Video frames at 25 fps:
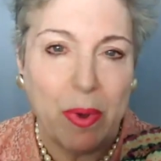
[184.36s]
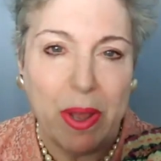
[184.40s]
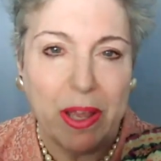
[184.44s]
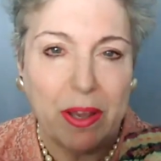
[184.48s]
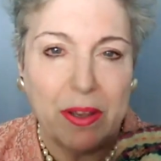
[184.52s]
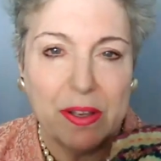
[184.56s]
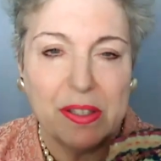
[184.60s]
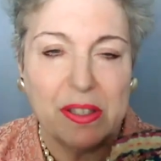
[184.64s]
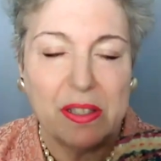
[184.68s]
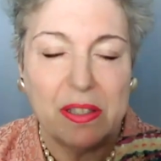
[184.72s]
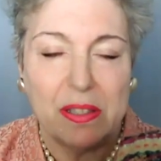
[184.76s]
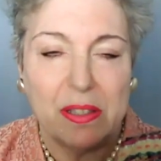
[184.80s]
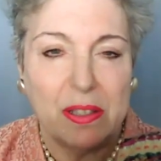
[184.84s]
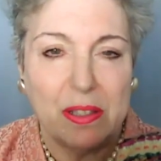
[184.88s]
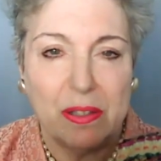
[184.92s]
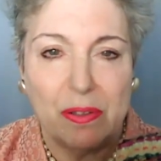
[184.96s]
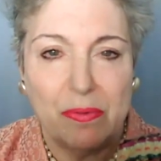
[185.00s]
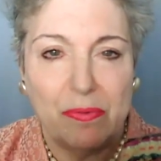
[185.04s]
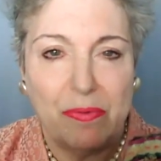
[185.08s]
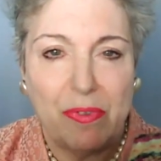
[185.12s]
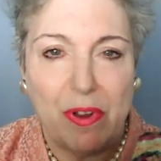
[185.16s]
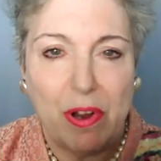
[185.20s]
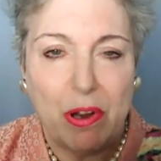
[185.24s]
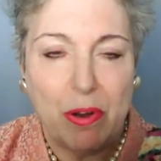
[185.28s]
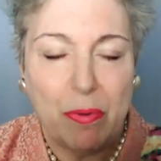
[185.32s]
away because
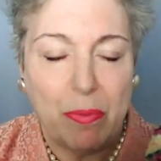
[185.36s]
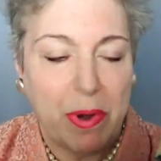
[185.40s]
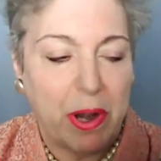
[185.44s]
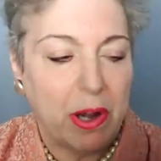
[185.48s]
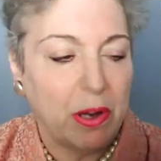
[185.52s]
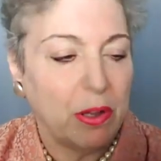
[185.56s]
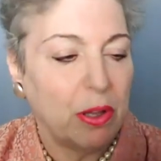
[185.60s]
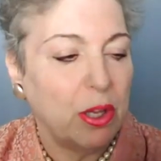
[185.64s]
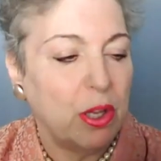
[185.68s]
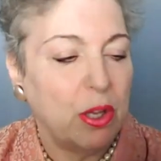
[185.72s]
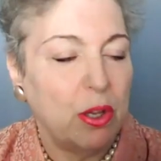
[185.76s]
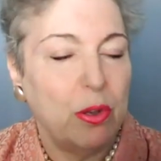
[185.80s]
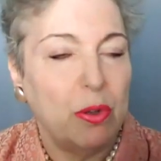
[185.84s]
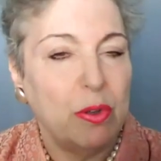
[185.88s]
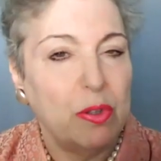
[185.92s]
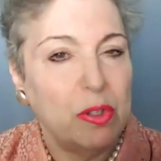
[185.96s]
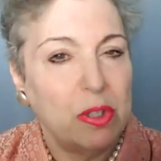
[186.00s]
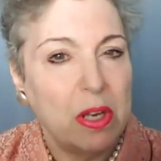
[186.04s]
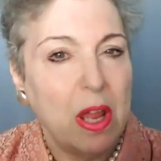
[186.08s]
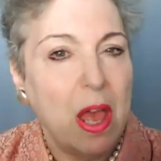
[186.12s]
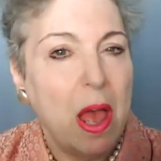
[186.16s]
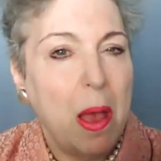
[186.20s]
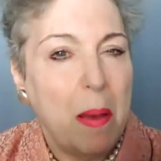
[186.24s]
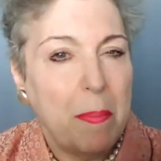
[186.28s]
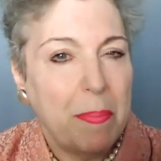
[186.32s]
it's very rarely
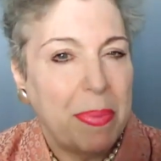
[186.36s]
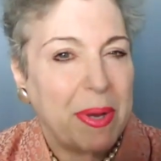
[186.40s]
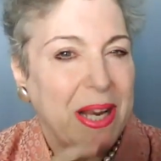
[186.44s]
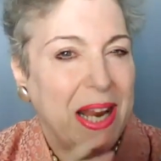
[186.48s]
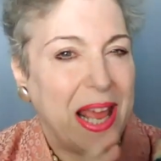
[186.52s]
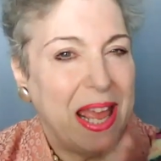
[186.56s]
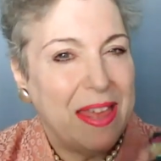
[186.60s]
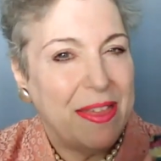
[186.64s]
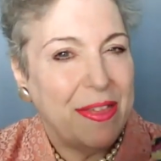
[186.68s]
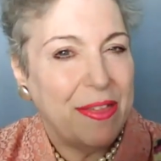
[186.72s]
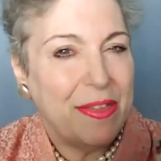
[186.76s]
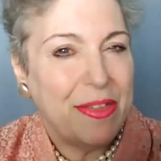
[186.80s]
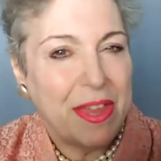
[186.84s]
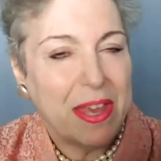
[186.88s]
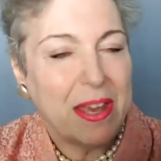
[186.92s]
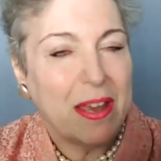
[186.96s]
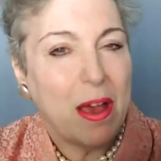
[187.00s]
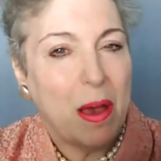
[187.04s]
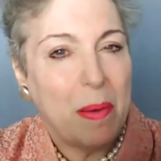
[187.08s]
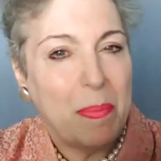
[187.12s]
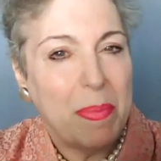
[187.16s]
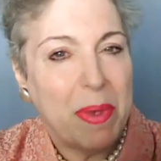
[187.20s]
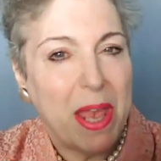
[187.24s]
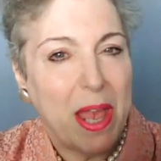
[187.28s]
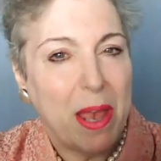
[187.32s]
used, but I think
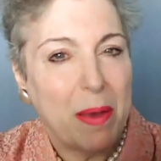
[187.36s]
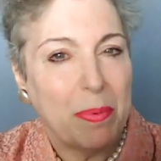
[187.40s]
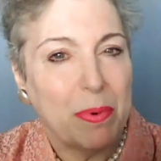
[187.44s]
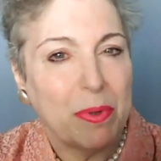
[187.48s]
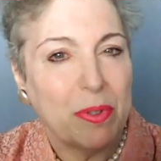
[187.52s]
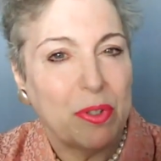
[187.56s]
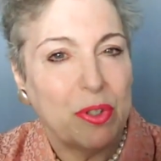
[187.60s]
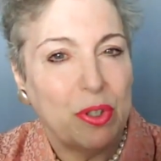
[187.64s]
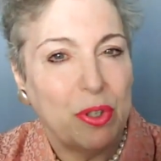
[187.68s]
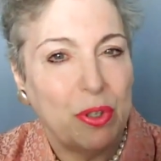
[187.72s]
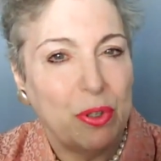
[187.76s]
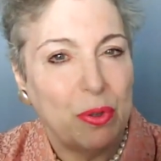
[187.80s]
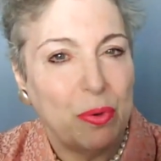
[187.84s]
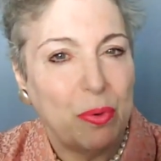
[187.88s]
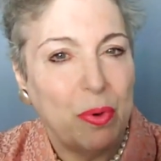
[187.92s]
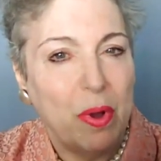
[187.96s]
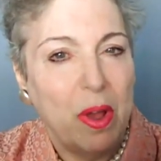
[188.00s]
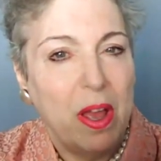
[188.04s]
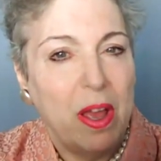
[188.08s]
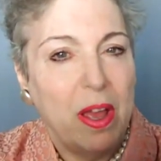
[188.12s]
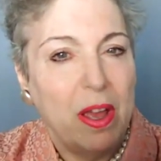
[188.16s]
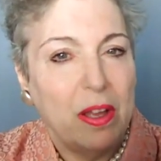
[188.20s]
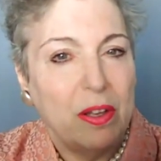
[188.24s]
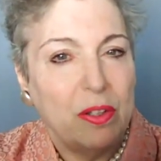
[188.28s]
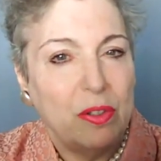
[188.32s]
I'll be able to
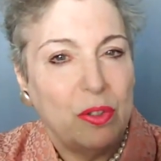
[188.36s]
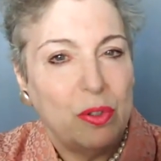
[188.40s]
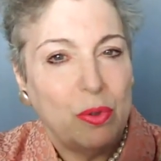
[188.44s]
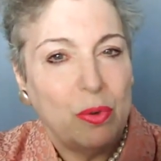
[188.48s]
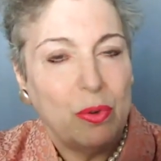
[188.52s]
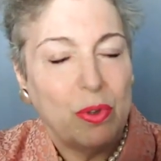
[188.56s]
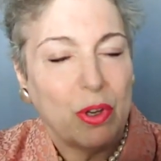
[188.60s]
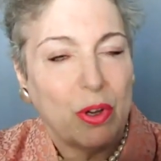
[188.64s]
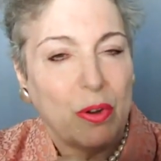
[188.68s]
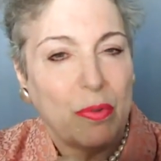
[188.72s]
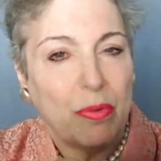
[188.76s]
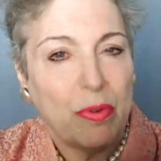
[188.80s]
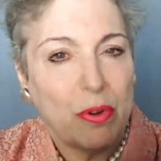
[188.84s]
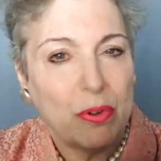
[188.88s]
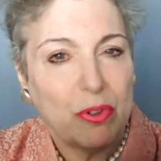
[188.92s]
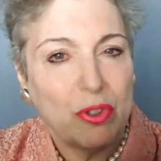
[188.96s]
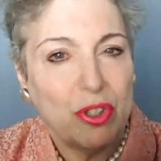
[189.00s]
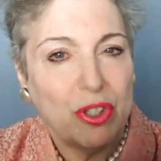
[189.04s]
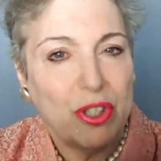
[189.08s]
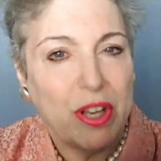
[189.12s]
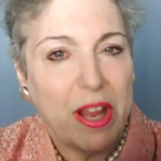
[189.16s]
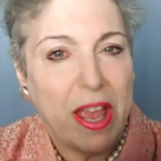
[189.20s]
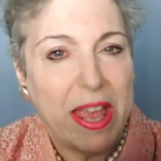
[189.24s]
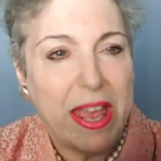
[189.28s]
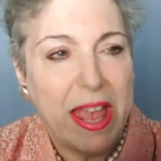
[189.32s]
do the
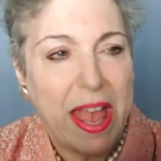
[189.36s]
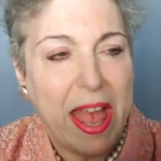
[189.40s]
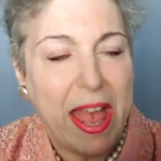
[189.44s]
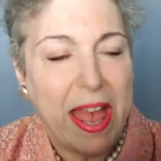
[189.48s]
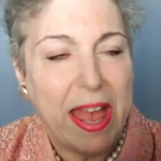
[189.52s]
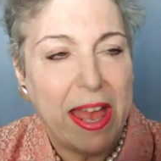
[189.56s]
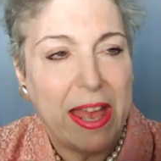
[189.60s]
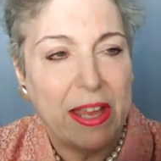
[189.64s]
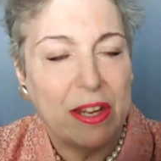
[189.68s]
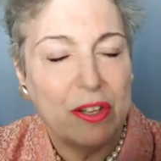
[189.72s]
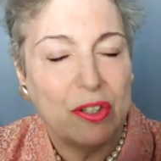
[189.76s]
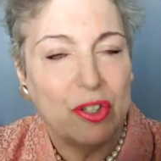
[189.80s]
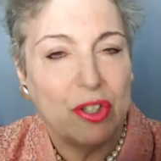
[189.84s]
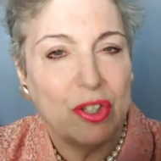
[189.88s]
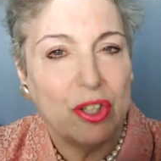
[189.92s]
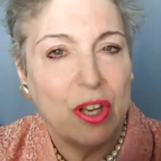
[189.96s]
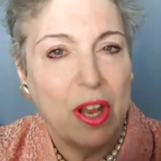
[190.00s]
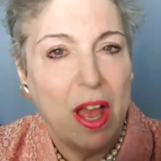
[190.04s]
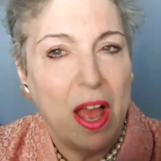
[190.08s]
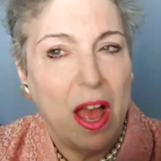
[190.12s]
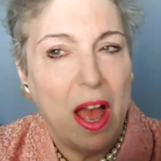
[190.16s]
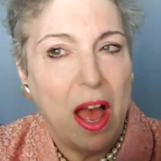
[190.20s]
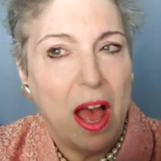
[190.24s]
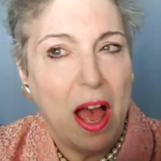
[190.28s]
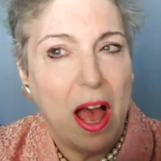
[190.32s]
crochet edge.
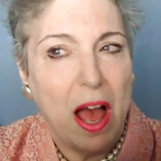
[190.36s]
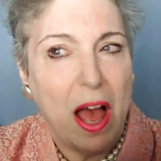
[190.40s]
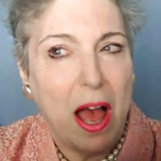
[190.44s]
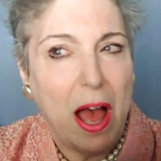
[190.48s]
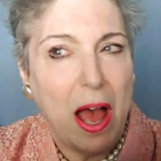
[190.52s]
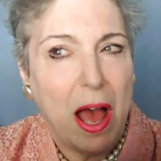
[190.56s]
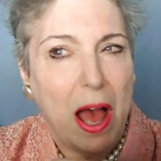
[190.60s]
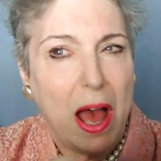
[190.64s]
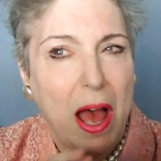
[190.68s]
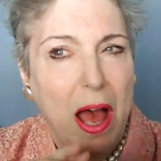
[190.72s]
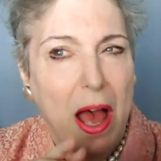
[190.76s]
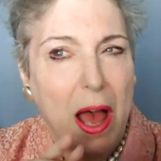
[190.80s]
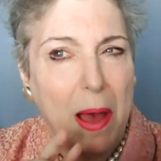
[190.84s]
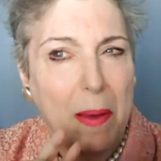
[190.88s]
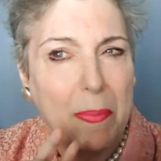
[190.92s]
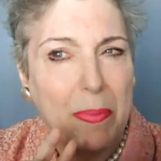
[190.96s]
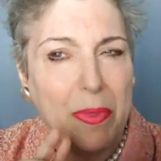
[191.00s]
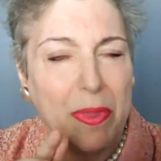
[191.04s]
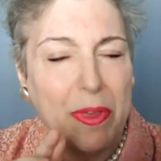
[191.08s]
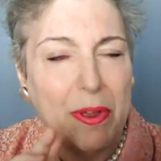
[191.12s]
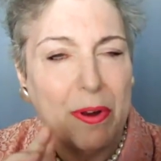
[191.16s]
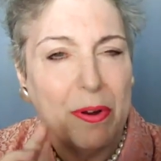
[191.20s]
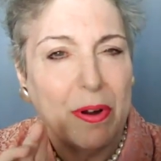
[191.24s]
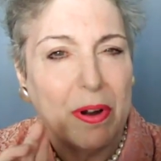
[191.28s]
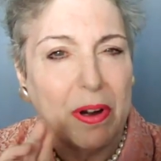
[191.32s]

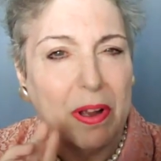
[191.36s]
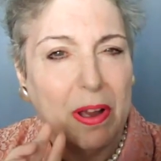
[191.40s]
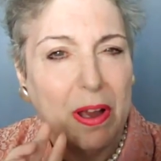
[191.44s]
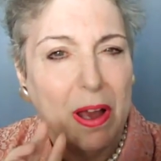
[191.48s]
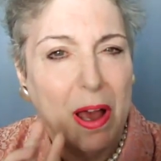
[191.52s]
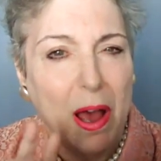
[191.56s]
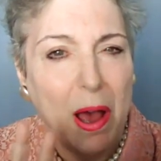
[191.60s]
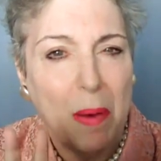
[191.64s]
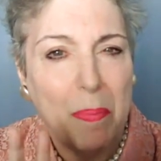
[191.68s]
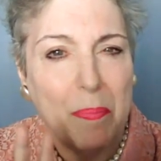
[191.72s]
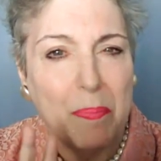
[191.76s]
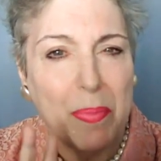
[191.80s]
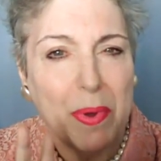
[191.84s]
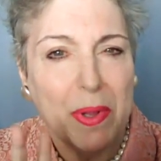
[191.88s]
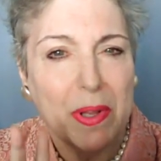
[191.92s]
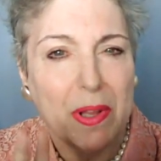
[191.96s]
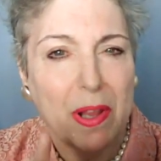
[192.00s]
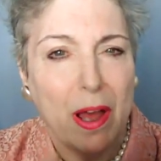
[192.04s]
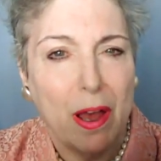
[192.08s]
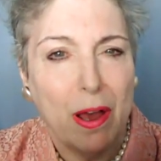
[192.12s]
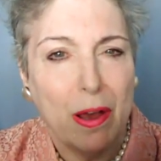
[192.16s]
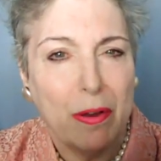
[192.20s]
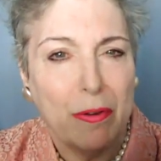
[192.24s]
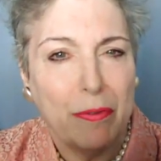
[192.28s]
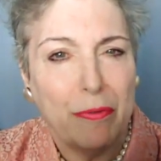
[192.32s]
Um, there are a couple
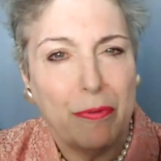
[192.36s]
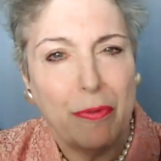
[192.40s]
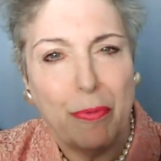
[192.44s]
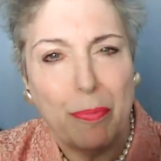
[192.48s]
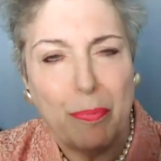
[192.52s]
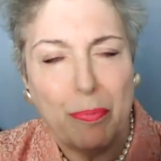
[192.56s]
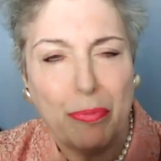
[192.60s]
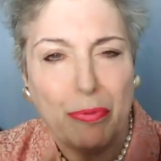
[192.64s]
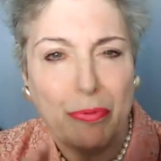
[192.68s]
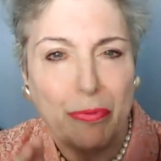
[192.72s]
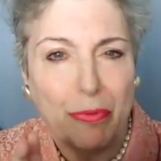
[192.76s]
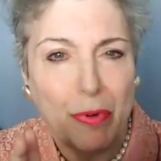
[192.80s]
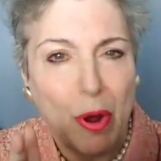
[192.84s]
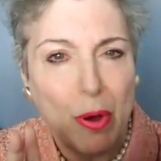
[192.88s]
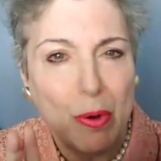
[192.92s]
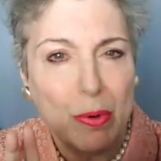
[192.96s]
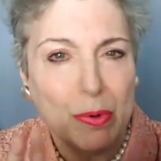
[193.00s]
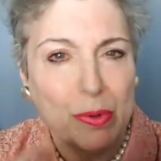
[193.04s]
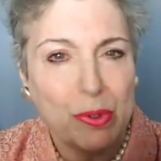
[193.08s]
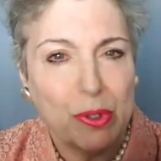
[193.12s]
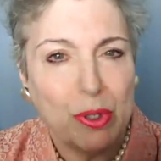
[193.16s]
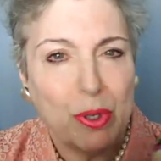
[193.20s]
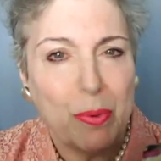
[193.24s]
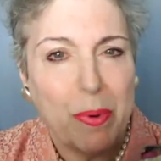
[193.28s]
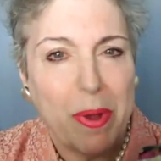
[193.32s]
of
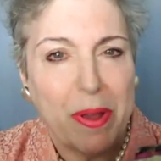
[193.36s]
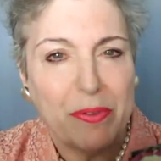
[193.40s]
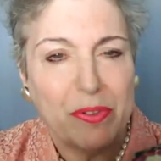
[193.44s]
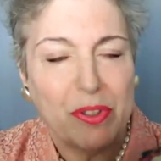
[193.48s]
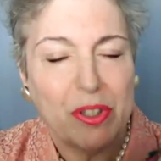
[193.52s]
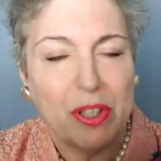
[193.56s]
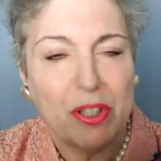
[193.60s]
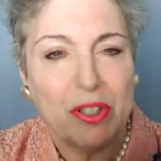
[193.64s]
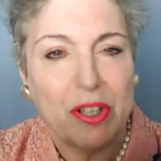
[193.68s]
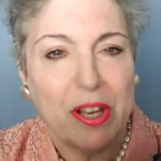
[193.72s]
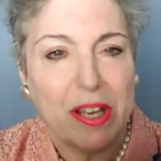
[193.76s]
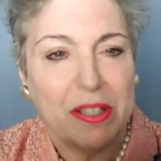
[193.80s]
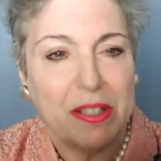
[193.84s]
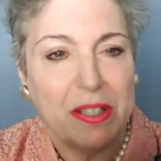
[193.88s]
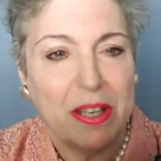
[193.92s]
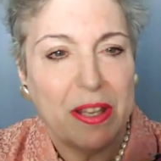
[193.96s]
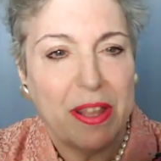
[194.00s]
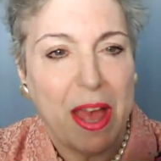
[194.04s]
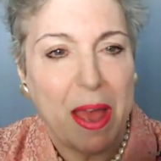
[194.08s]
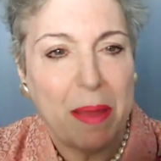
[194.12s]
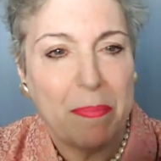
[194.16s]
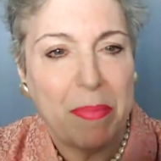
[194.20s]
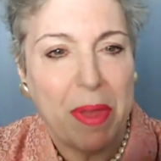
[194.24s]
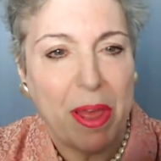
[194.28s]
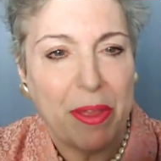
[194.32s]
pros who have suggested
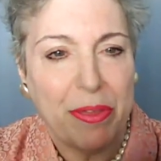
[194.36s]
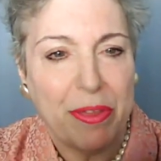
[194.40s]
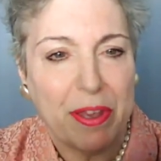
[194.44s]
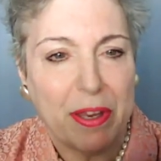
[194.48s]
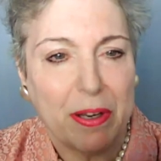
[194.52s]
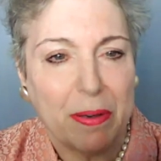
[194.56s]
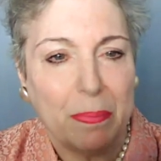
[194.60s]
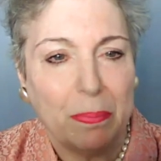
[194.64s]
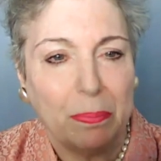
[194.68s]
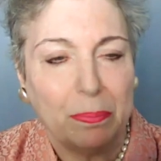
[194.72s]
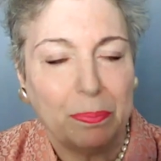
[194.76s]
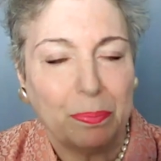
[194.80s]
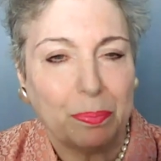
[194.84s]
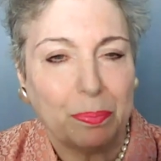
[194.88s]
that method.